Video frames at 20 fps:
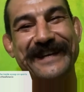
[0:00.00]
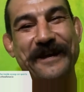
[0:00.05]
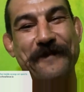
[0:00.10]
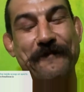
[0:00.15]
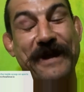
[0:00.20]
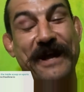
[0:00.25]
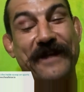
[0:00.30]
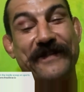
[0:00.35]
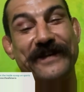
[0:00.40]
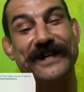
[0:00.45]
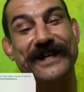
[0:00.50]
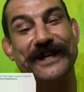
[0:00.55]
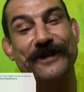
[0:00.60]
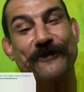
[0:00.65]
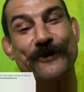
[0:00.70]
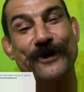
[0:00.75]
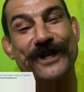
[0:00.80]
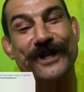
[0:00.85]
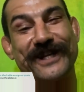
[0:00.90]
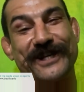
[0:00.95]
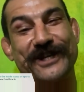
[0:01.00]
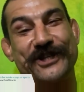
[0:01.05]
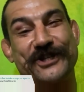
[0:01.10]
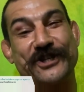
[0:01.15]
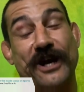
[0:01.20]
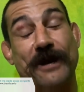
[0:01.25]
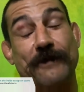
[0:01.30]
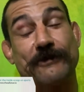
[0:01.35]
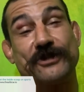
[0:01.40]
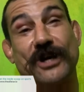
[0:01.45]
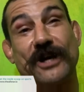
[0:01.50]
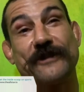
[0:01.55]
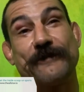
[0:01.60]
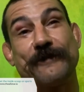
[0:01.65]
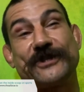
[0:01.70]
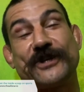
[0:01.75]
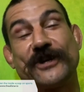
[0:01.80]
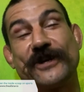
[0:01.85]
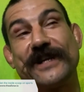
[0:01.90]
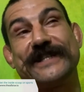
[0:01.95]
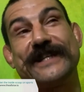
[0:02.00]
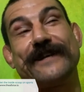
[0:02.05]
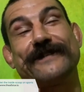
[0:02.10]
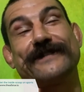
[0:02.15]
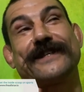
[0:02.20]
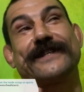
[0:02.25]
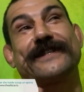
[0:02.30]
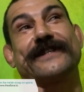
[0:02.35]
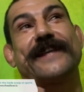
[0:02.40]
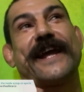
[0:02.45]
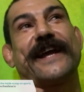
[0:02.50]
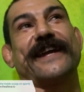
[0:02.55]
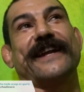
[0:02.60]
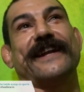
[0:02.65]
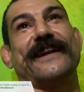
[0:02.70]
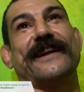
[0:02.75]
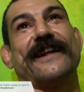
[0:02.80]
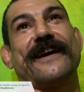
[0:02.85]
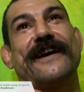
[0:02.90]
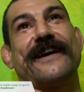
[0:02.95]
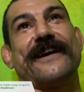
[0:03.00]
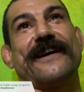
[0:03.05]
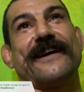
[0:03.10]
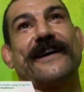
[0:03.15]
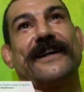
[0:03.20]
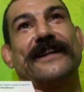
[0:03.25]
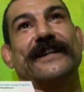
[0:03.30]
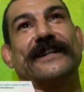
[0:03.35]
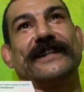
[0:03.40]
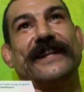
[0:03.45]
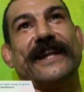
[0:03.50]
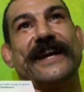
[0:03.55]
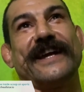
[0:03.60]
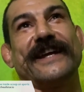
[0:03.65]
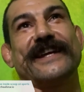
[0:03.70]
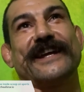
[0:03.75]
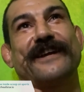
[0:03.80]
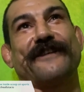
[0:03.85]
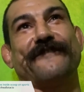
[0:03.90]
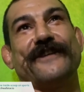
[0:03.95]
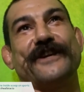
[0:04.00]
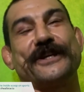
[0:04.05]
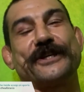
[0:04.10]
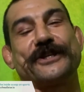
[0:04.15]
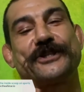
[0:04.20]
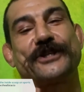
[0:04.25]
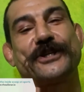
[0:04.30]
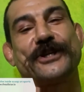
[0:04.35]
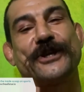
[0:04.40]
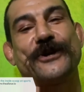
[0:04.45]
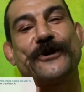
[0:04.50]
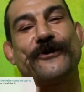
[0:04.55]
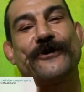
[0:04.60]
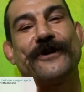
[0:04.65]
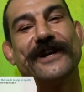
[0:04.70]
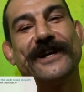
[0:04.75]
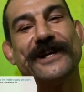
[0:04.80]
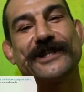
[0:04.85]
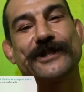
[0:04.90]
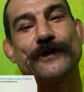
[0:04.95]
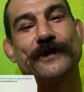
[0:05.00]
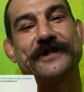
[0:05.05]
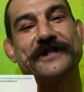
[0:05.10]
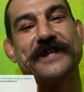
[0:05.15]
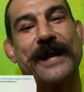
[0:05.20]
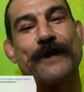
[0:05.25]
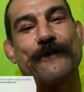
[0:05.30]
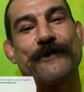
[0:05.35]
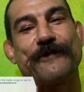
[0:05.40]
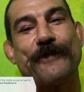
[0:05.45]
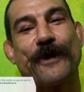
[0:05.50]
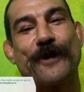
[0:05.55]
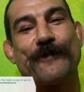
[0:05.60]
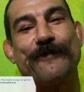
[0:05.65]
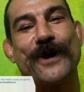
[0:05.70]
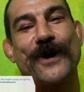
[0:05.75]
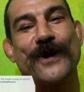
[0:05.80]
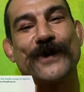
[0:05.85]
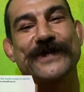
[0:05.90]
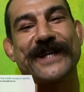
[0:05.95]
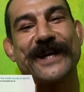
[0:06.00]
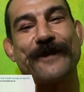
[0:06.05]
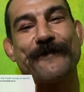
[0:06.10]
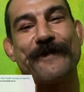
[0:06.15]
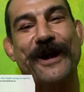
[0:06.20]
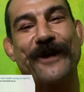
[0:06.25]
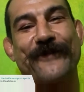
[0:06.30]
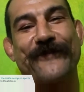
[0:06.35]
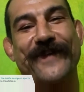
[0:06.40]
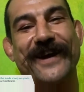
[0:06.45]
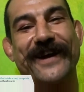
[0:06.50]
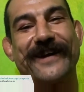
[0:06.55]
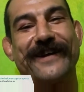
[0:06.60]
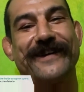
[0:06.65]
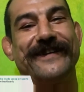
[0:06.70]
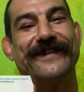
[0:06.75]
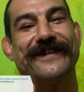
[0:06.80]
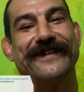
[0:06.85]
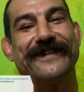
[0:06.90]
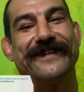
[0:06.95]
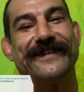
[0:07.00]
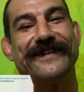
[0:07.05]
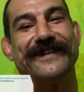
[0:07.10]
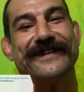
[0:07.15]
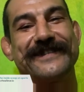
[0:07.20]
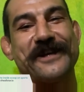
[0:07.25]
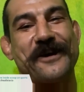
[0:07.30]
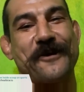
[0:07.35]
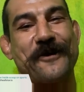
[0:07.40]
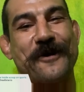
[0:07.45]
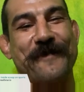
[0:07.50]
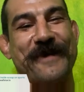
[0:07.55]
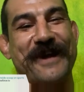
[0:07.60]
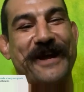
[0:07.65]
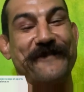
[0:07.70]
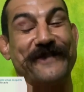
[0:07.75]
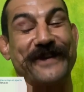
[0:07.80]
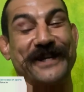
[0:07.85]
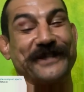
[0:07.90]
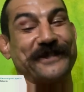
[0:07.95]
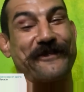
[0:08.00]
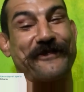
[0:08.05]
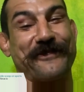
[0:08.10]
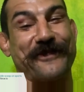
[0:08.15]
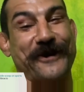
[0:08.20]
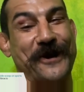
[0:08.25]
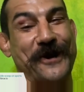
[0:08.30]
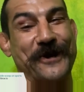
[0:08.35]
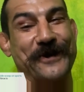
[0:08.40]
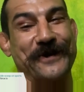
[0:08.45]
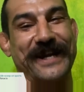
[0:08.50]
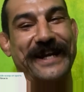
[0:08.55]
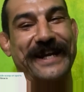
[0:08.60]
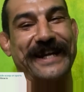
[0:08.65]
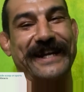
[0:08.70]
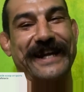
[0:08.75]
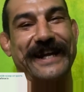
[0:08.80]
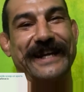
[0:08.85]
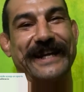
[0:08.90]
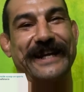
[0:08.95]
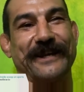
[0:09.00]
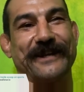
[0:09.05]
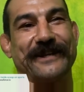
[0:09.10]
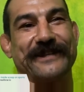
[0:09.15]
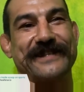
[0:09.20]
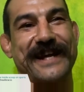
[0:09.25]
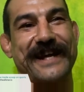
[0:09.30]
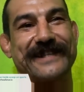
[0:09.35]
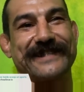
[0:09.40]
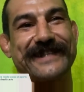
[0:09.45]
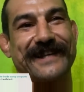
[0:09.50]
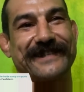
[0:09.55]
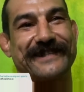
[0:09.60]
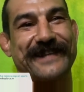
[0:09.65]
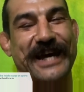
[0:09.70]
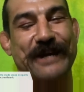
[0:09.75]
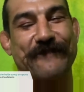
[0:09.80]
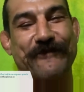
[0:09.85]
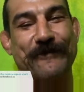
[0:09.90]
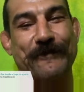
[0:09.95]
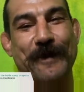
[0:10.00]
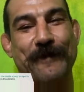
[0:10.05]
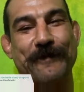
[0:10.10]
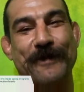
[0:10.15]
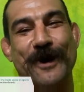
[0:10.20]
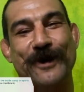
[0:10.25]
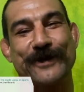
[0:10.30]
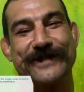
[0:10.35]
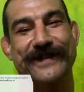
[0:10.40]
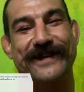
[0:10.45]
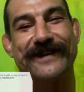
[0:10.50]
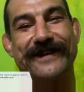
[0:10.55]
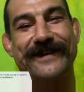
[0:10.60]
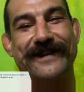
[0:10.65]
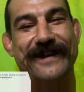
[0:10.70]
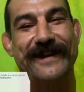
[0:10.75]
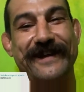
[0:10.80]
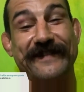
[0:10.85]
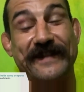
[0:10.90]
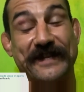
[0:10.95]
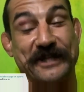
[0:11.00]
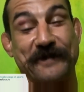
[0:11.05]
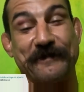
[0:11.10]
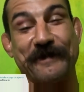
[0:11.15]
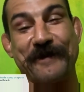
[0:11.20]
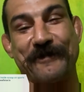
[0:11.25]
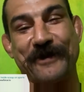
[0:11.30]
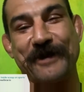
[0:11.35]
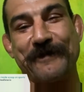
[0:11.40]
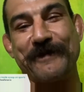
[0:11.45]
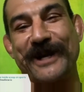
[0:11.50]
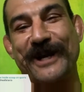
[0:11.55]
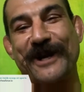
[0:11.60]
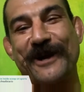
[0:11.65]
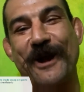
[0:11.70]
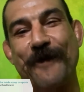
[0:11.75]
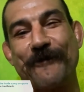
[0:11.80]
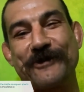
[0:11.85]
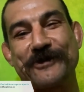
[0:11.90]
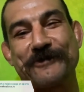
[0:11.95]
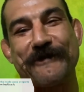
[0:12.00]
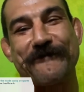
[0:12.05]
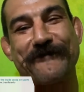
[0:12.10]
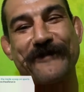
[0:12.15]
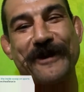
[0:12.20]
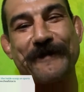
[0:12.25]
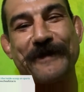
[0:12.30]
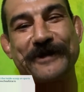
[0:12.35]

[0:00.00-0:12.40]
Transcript: Man, they did a really good job. Jonathan Martinez, that's his second leg kick finish, too. So he's tied with Barboza about that. So, I mean, if he gets a third and he takes that title from Barboza, that's going to be a pretty big accomplishment for him.